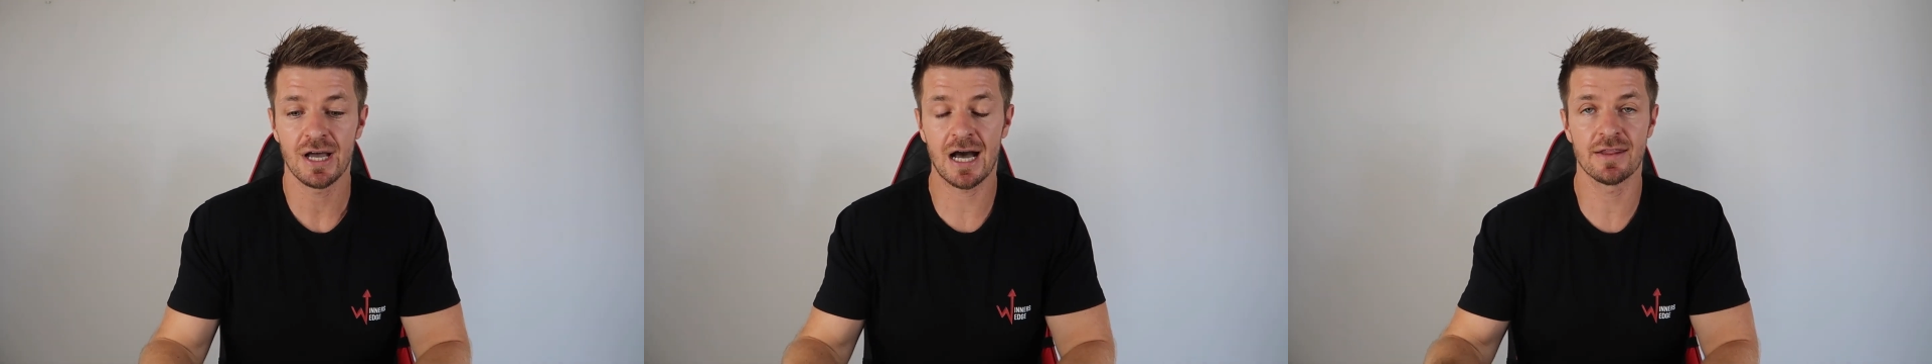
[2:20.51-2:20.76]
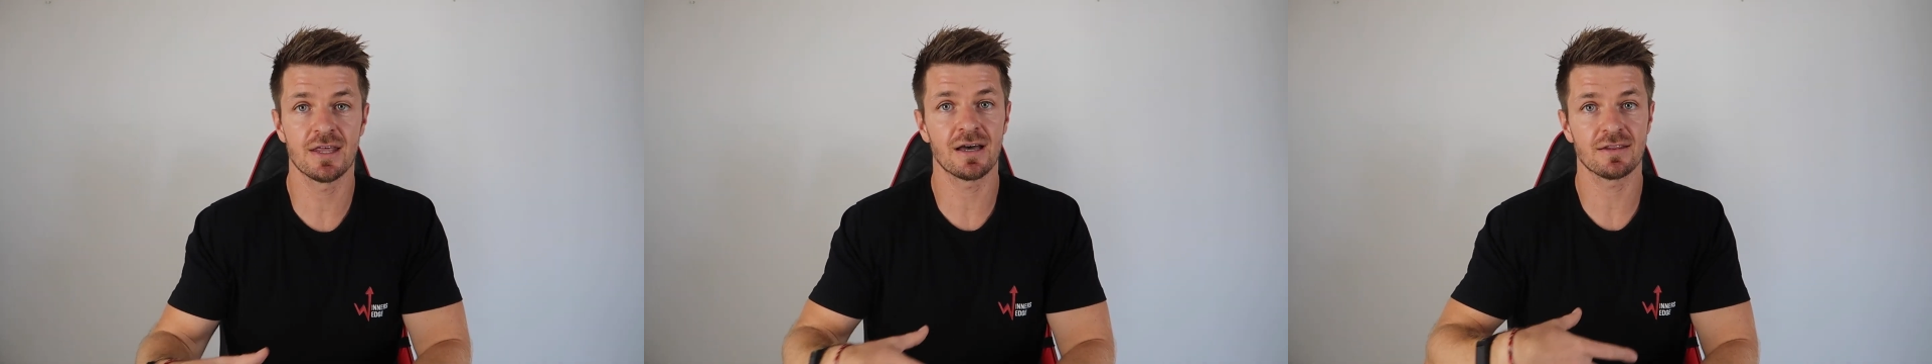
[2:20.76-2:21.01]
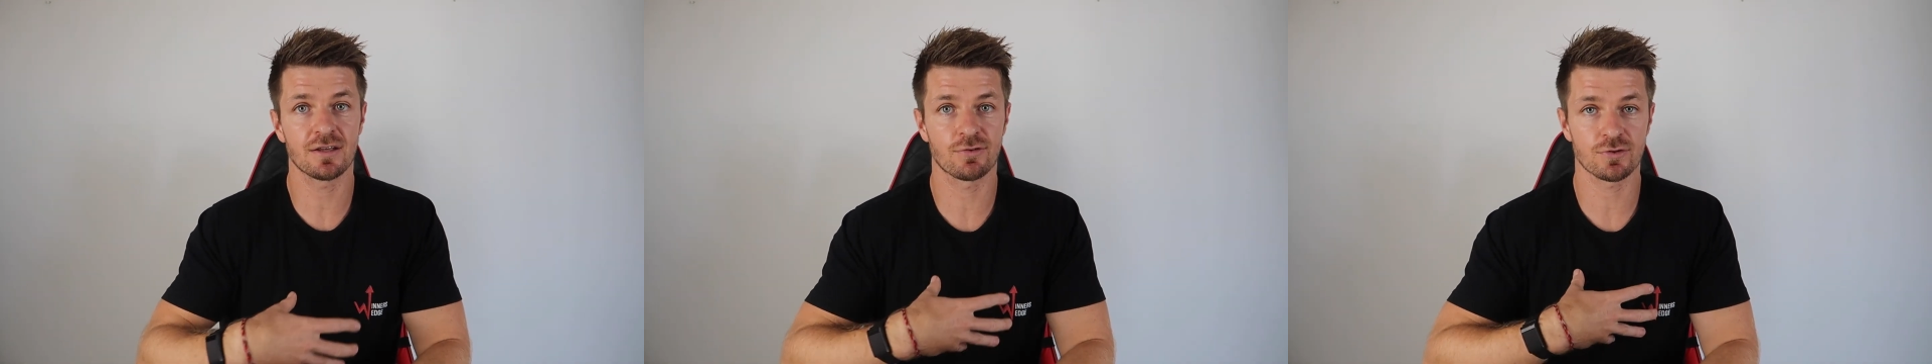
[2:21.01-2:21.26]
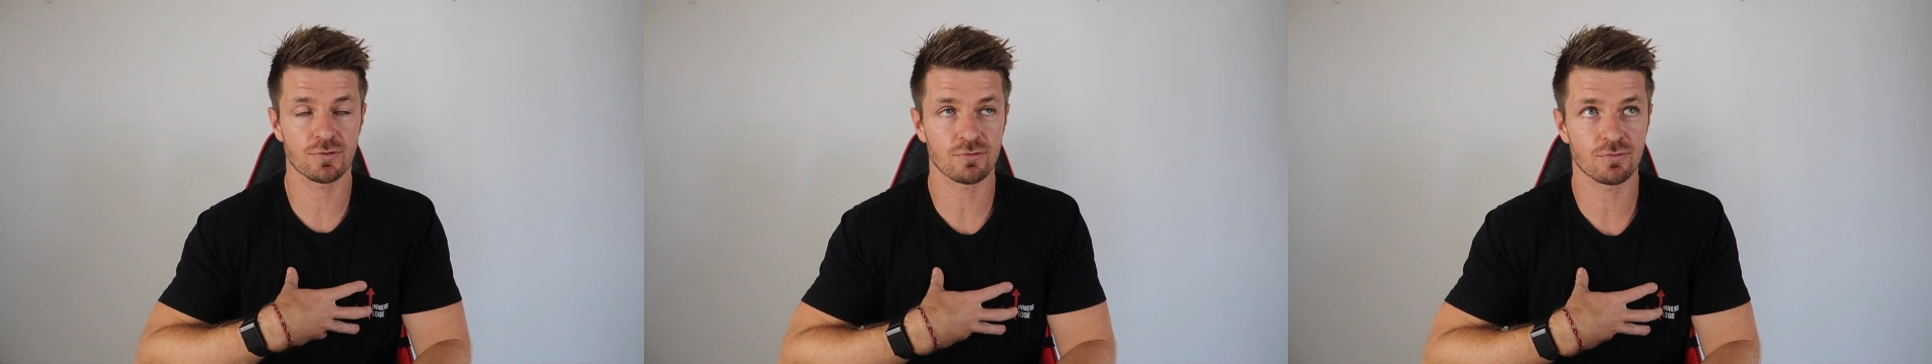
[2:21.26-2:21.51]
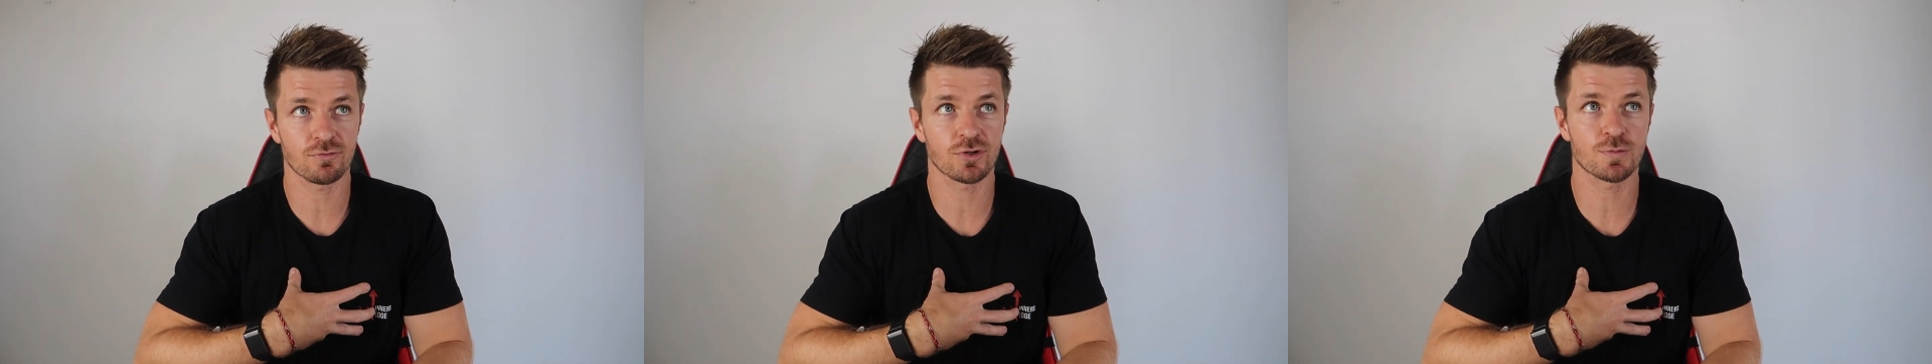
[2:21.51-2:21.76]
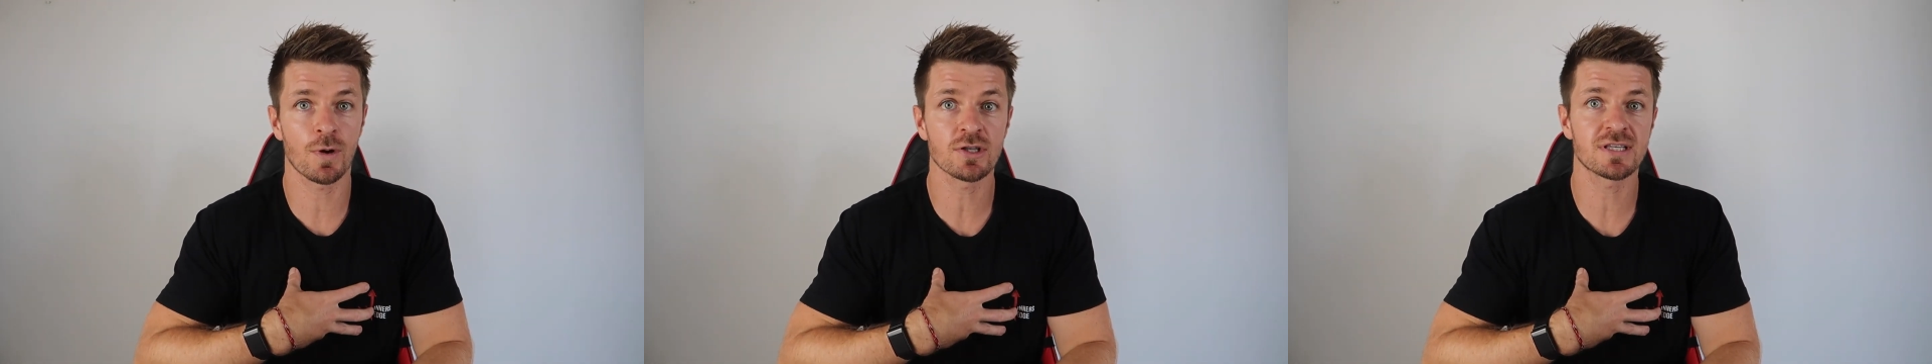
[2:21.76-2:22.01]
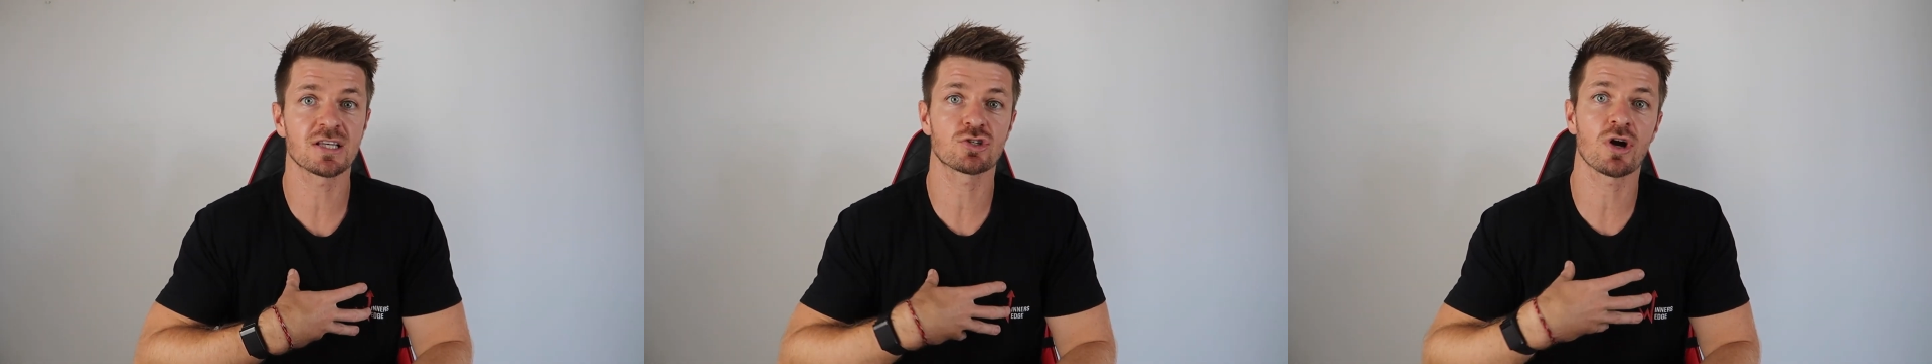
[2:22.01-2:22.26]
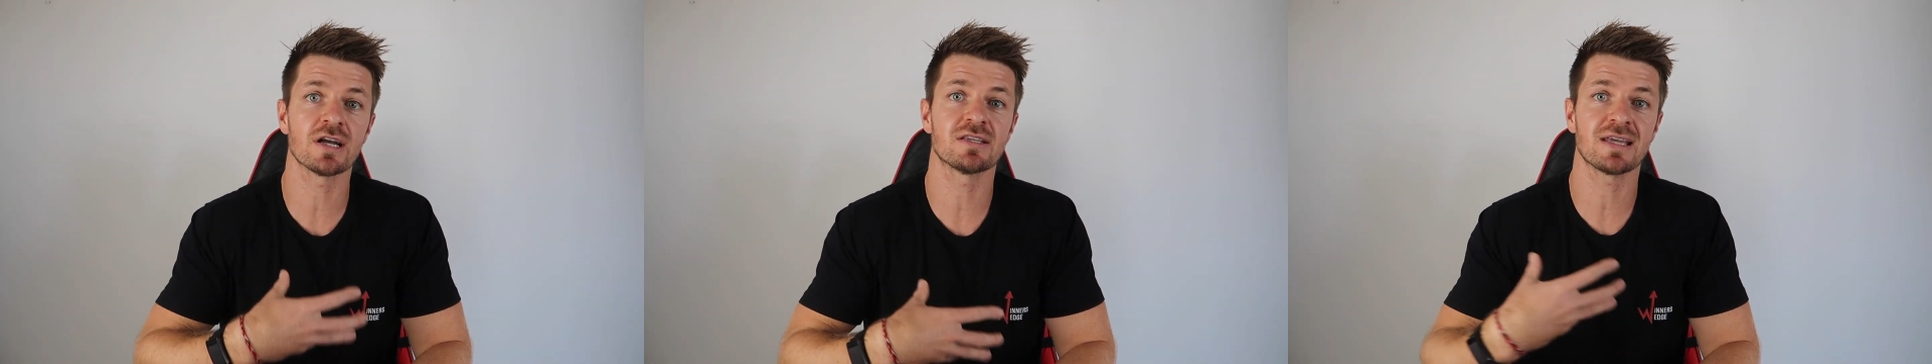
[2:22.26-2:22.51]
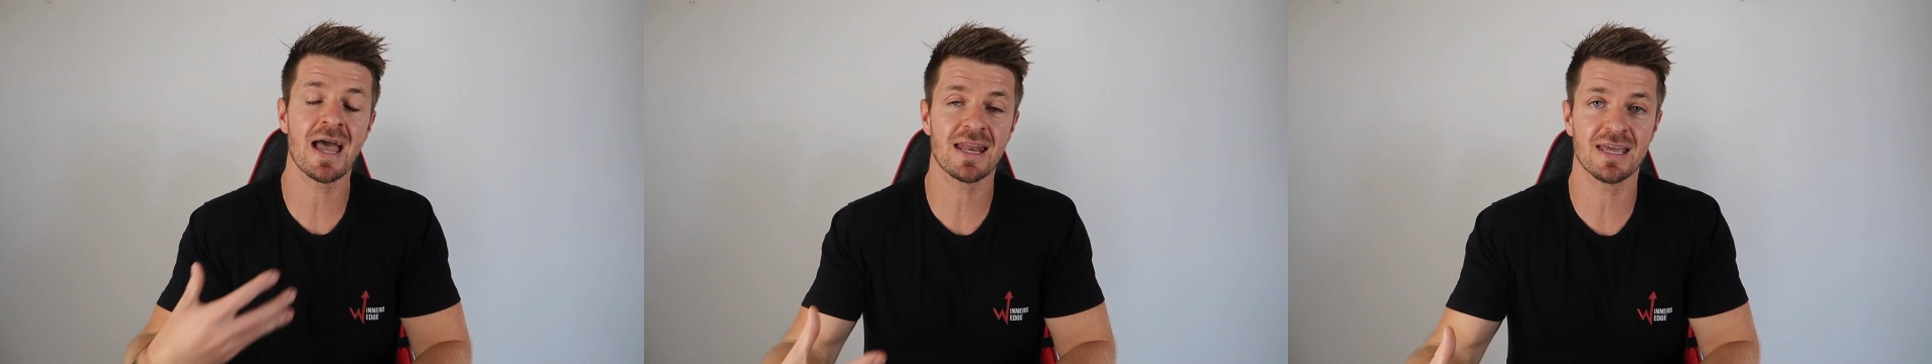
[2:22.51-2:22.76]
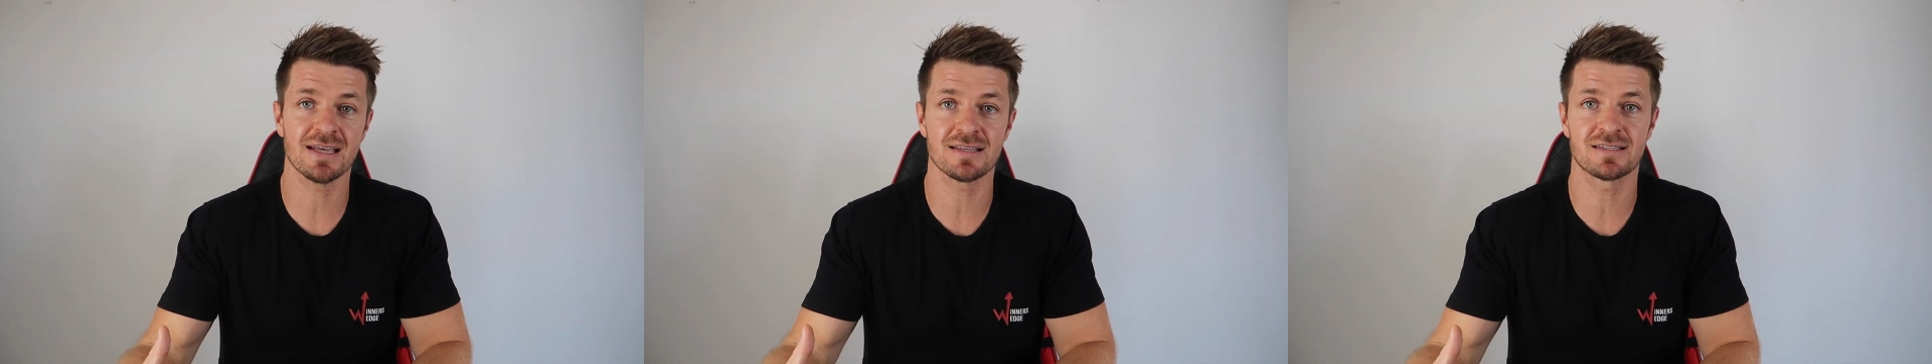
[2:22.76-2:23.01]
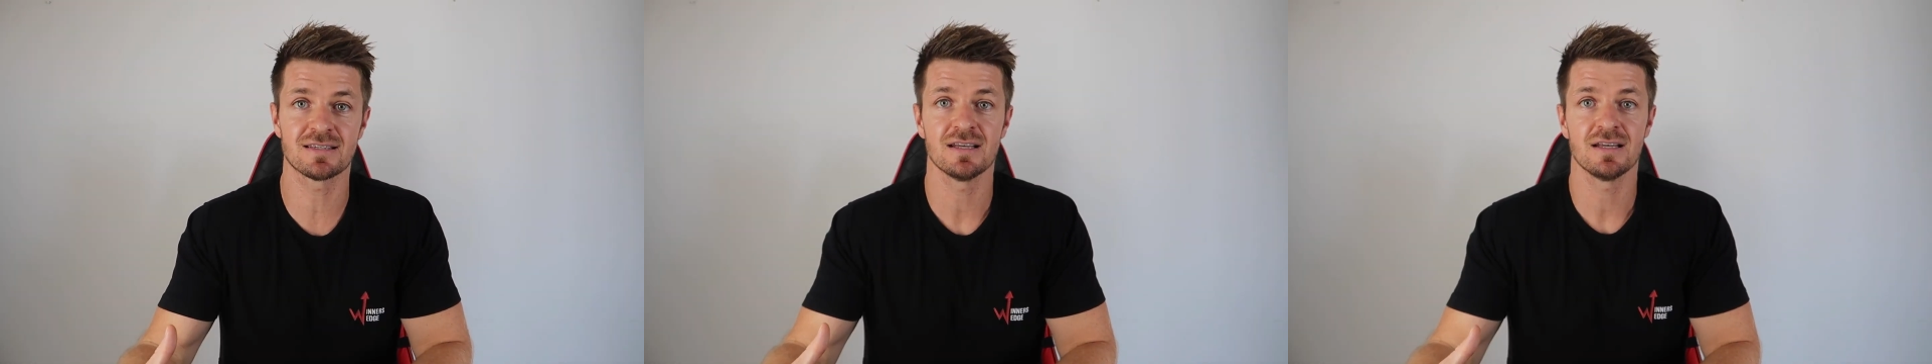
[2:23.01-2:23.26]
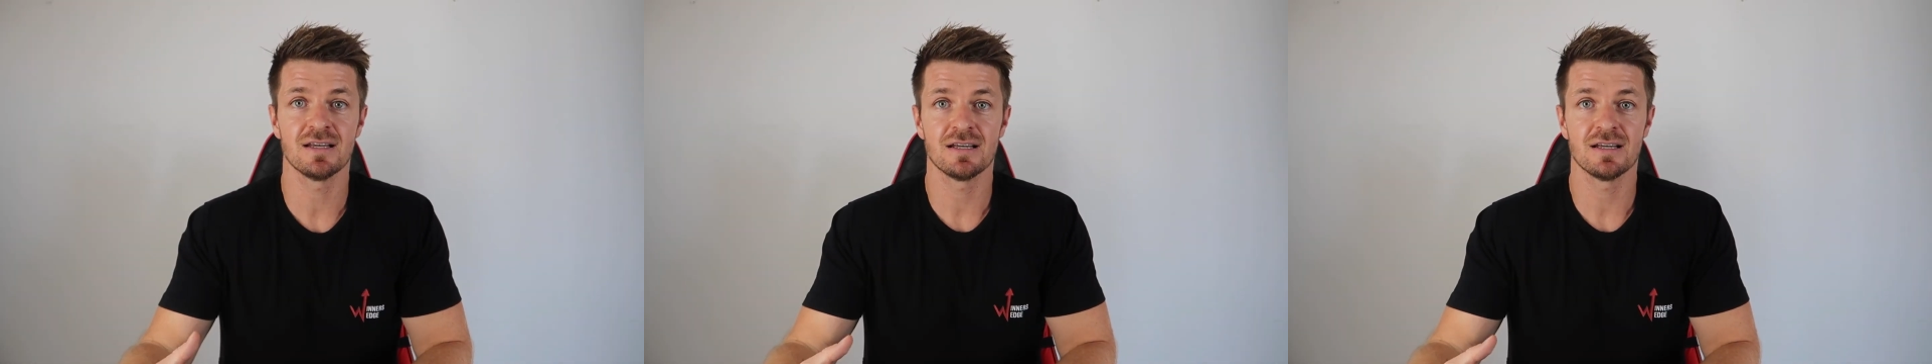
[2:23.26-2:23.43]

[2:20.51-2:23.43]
And that the re response that it's trying to get is